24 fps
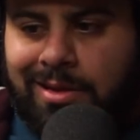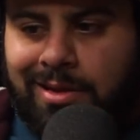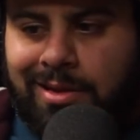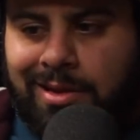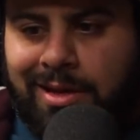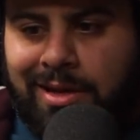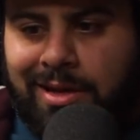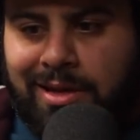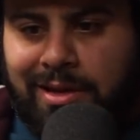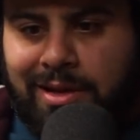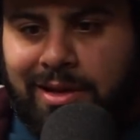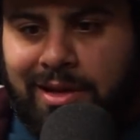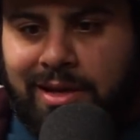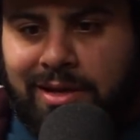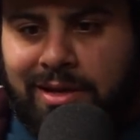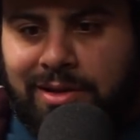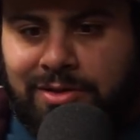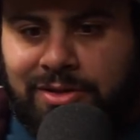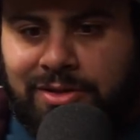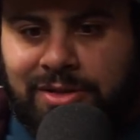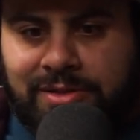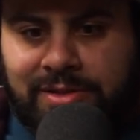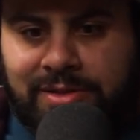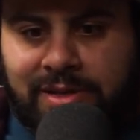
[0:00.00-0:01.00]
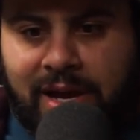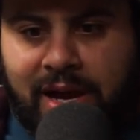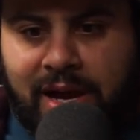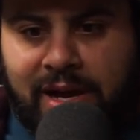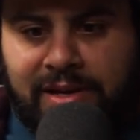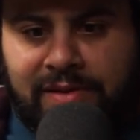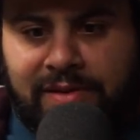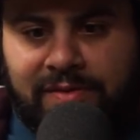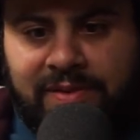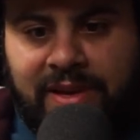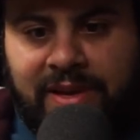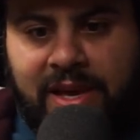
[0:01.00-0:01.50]
and just
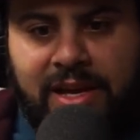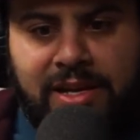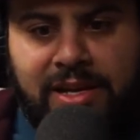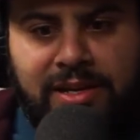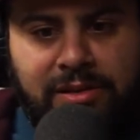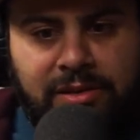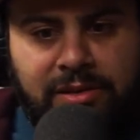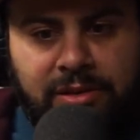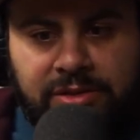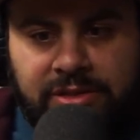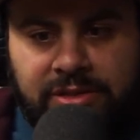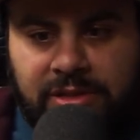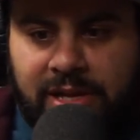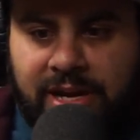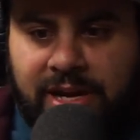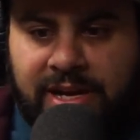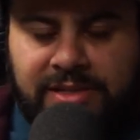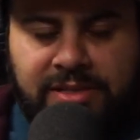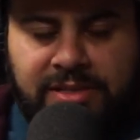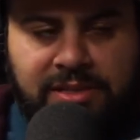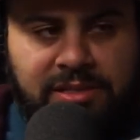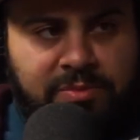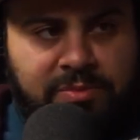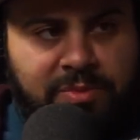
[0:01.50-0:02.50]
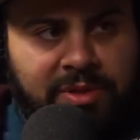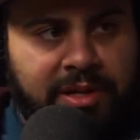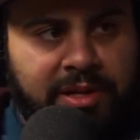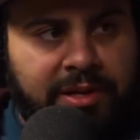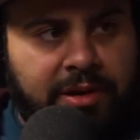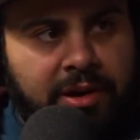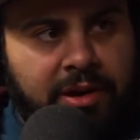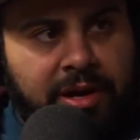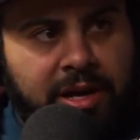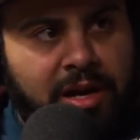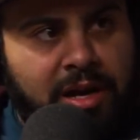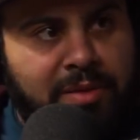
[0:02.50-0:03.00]
kind of get into those classes and be like,
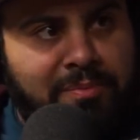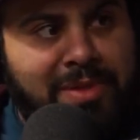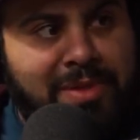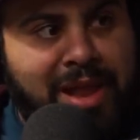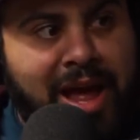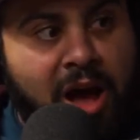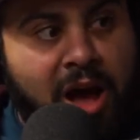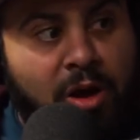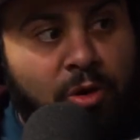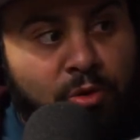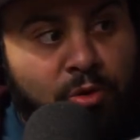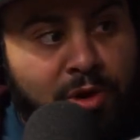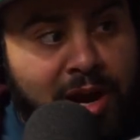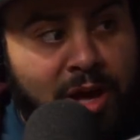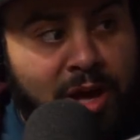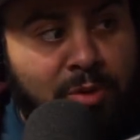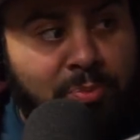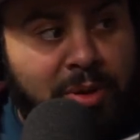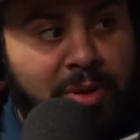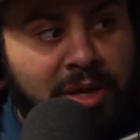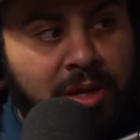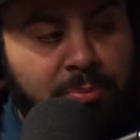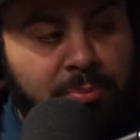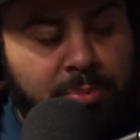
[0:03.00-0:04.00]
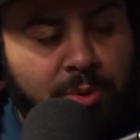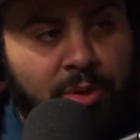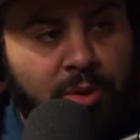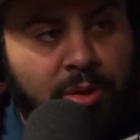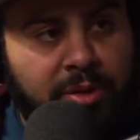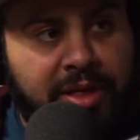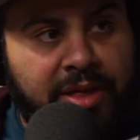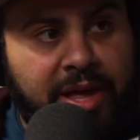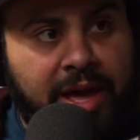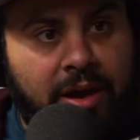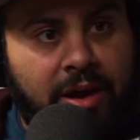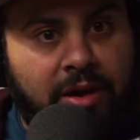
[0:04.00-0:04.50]
all right, I'm now around people
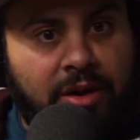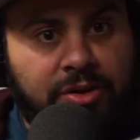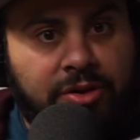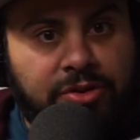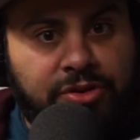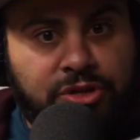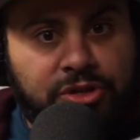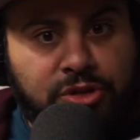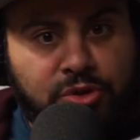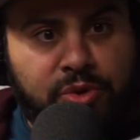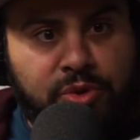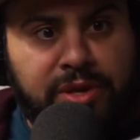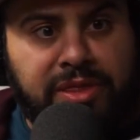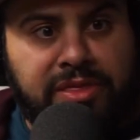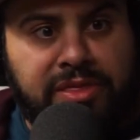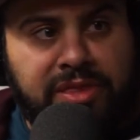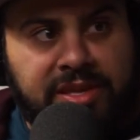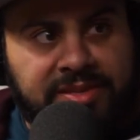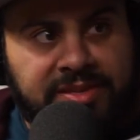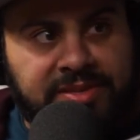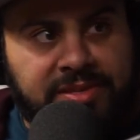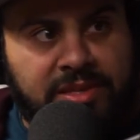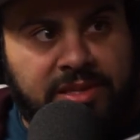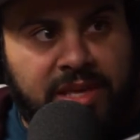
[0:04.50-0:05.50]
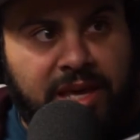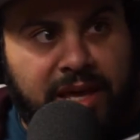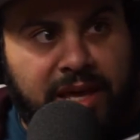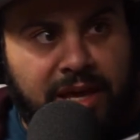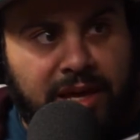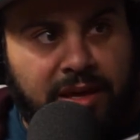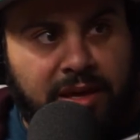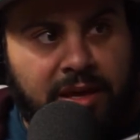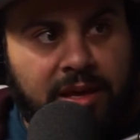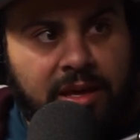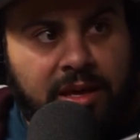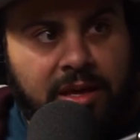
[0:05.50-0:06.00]
that are doing this
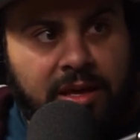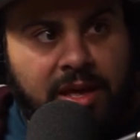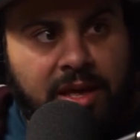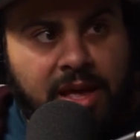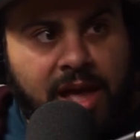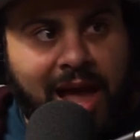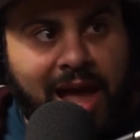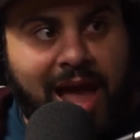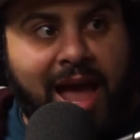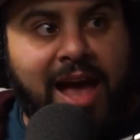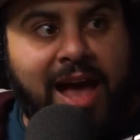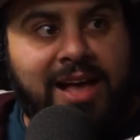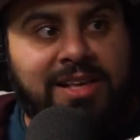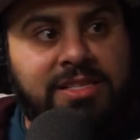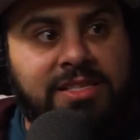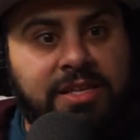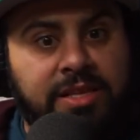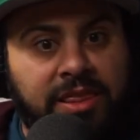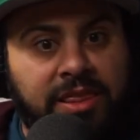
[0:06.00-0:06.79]
thing as a